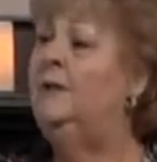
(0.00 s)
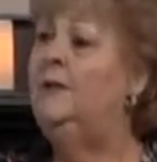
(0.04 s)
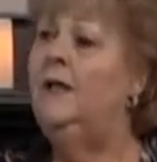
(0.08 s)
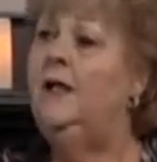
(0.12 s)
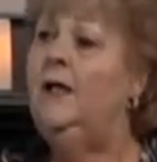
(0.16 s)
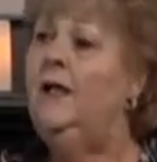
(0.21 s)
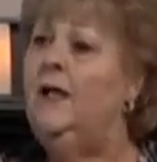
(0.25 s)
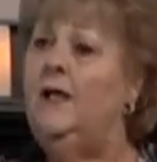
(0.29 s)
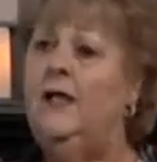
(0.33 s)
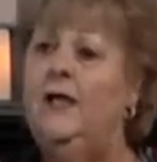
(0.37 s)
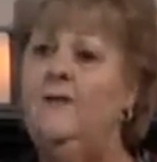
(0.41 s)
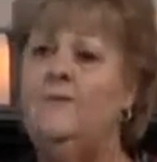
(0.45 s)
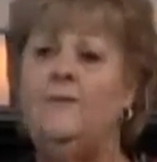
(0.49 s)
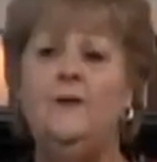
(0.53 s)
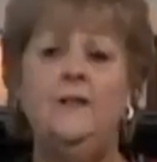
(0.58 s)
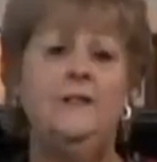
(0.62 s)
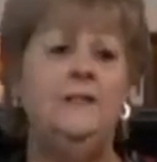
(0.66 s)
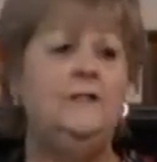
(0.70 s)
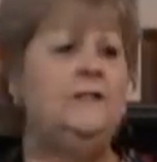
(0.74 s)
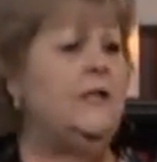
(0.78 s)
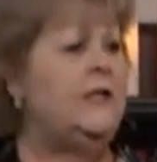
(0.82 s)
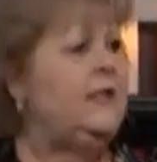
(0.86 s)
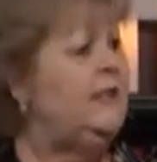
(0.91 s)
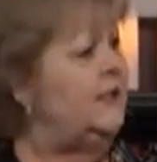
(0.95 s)
Even
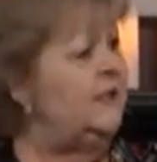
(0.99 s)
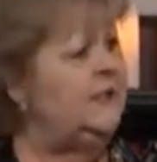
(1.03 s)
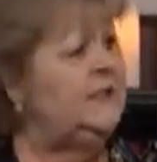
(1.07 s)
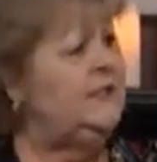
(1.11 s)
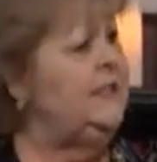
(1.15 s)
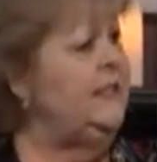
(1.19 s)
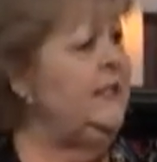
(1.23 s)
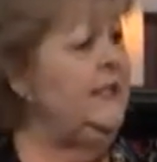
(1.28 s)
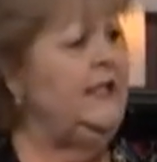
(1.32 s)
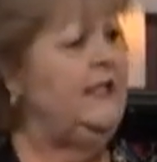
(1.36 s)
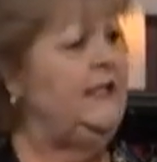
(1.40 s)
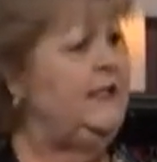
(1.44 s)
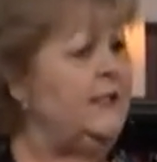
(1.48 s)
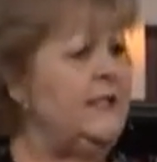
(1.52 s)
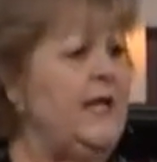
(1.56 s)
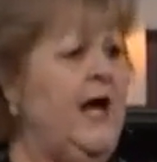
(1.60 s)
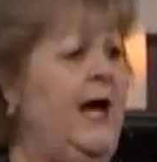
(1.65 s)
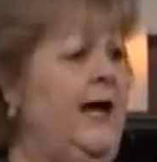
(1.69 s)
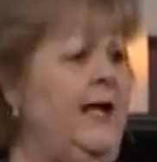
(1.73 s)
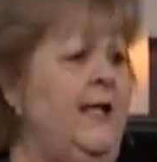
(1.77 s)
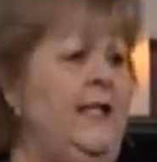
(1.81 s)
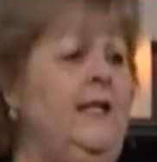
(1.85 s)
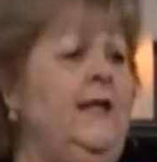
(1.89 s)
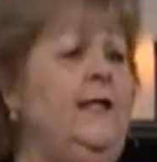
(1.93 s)
the teeny
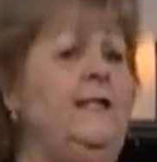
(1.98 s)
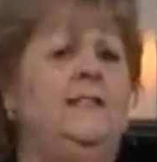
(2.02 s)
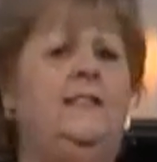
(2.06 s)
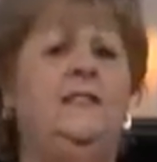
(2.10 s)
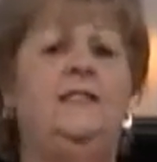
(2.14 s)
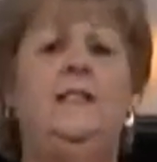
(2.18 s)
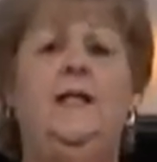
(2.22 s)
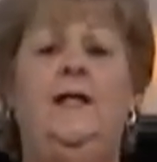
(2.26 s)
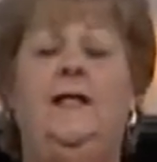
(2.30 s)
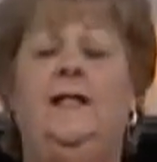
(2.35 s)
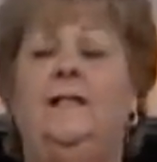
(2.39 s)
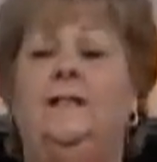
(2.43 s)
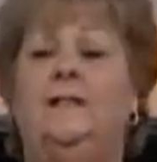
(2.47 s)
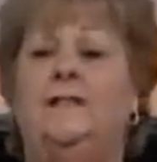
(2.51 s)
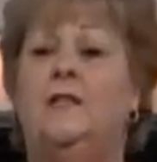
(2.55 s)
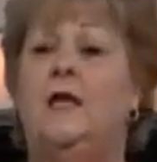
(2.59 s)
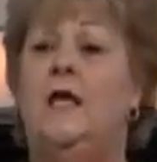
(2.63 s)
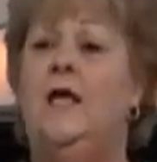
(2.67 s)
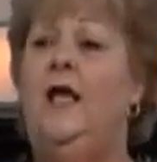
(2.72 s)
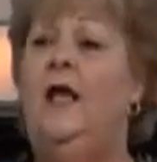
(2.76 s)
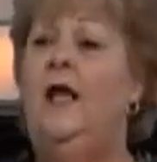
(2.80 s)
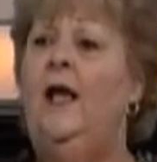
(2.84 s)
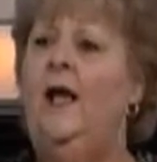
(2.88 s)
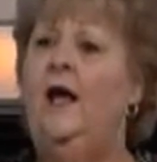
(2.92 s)
tiniest things
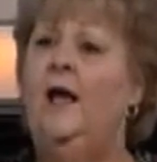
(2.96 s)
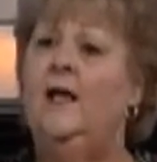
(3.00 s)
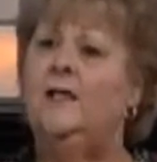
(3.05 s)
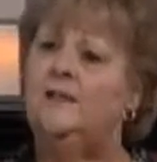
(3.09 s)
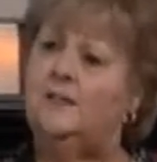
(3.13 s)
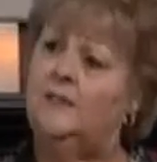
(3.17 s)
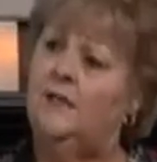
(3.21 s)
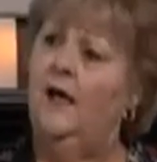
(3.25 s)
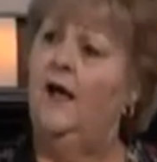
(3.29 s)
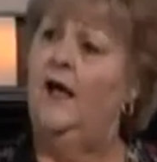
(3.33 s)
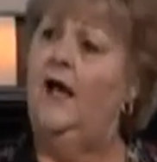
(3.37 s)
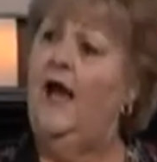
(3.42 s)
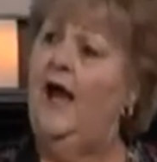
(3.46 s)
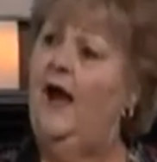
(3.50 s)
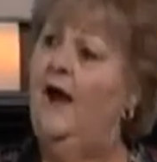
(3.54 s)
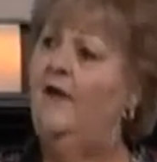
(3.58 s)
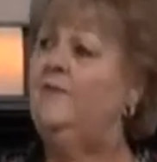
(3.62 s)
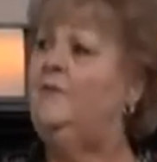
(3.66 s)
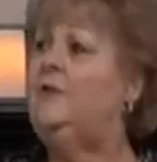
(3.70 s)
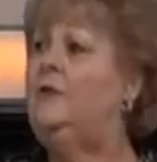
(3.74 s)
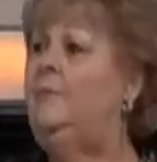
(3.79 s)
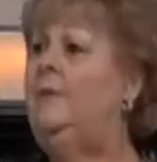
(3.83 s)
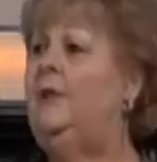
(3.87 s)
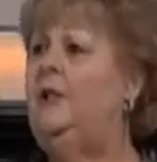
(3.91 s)
have
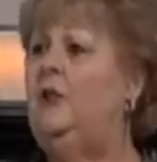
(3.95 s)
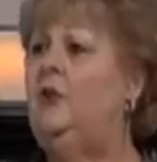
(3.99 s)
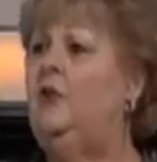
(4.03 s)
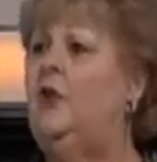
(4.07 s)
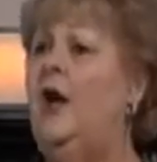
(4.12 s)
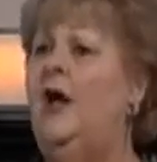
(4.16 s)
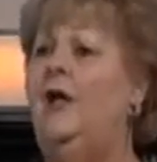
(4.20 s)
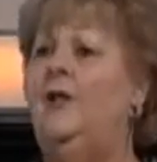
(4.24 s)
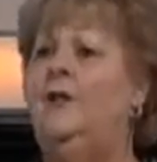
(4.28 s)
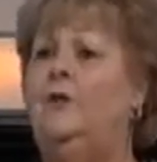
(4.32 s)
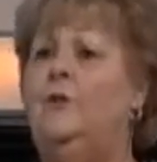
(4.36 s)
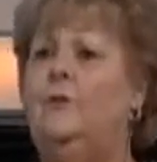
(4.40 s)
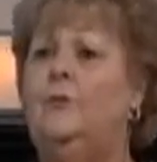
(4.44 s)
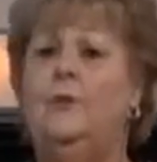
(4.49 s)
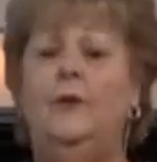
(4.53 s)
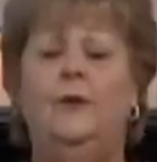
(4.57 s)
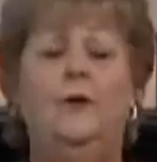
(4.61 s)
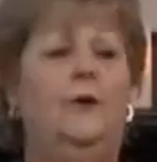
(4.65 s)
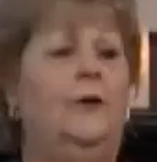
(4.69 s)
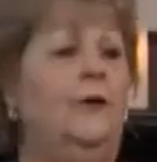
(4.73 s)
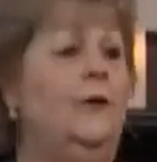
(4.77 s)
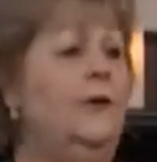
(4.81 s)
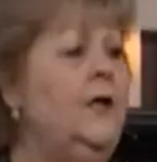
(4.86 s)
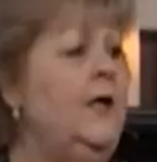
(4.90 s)
to be thought through
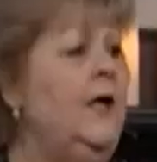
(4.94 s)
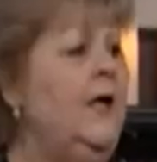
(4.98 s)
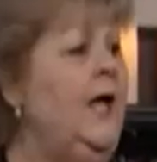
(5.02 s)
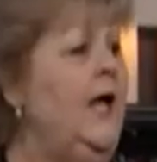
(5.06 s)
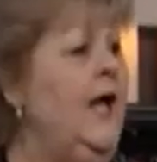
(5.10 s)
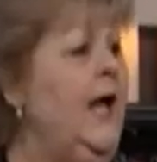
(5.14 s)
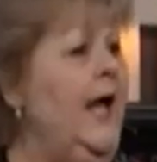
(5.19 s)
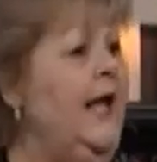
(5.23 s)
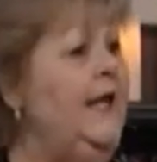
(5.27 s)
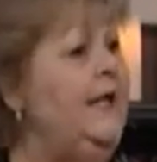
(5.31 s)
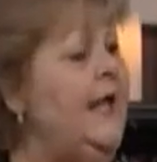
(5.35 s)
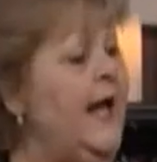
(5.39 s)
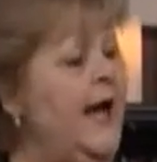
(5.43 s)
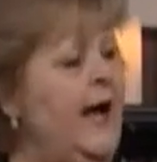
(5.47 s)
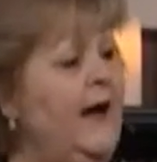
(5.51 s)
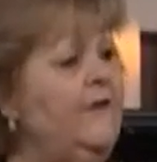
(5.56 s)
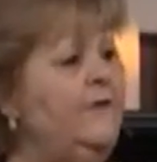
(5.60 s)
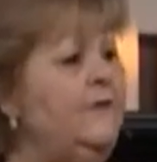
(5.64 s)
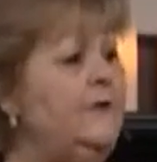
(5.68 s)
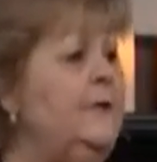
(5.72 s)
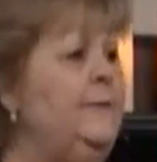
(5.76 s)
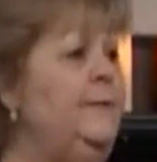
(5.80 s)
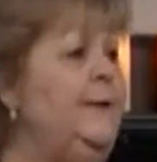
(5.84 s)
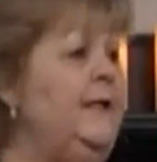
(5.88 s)
and have
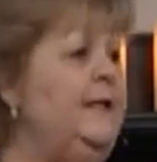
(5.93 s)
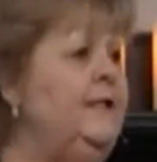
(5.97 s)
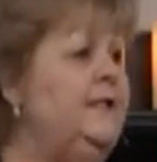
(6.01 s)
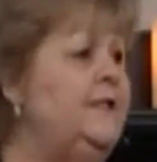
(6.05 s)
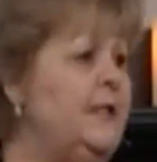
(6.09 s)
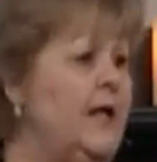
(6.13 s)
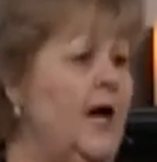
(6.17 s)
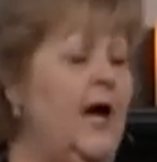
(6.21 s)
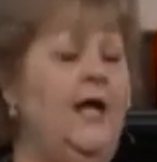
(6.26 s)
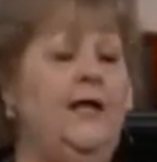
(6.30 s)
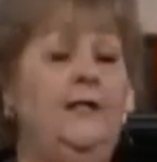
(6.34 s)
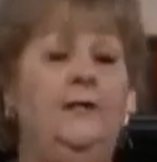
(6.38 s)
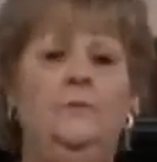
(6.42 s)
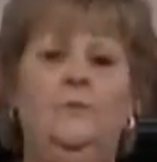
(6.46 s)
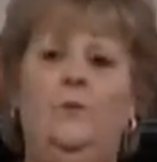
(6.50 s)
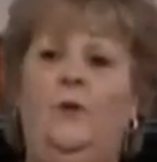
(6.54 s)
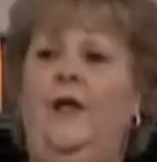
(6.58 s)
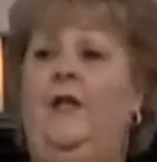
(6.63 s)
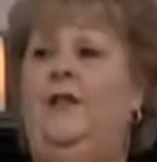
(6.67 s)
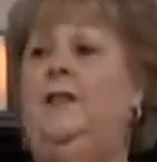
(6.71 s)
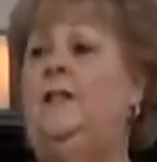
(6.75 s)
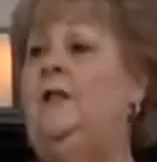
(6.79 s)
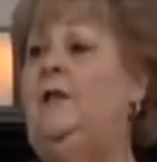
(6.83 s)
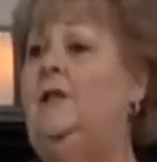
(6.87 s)
to be done
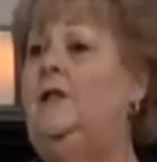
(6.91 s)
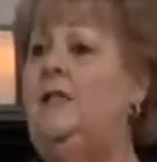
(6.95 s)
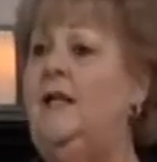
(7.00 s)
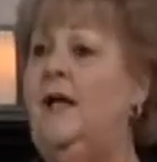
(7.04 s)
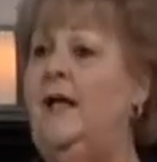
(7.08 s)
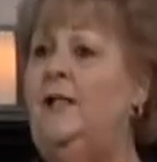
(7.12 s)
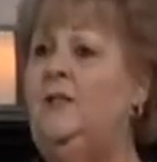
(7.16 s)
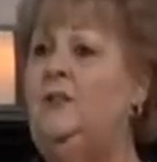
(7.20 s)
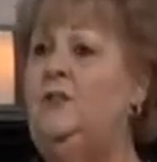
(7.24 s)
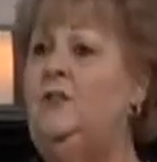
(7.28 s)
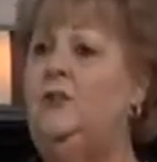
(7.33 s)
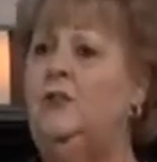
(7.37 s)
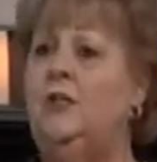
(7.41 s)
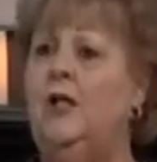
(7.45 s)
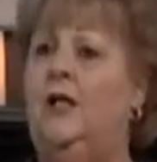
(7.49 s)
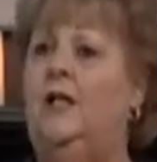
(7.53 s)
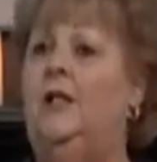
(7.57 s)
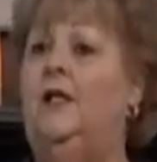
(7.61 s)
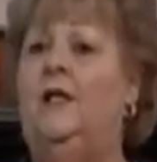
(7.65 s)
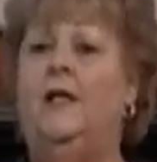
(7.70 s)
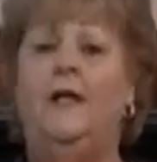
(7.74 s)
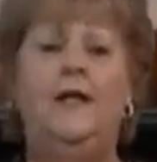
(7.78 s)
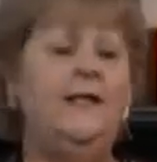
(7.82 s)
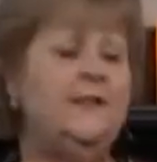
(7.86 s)
with intention.
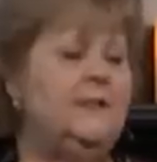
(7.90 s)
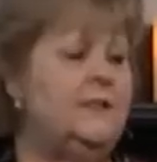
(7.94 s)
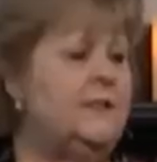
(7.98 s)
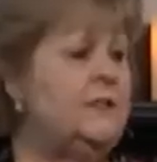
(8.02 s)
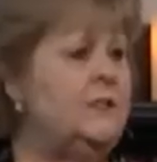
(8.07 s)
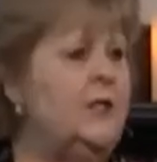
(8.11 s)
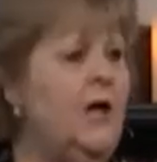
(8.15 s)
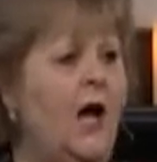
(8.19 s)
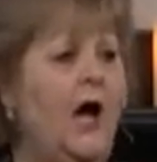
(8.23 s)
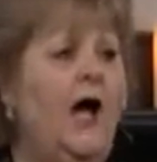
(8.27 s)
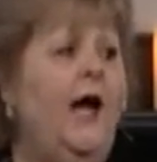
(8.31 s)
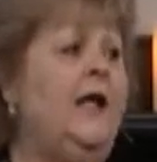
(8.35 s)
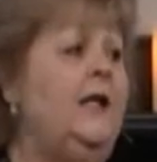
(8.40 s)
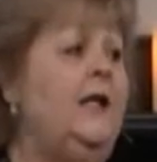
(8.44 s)
It's not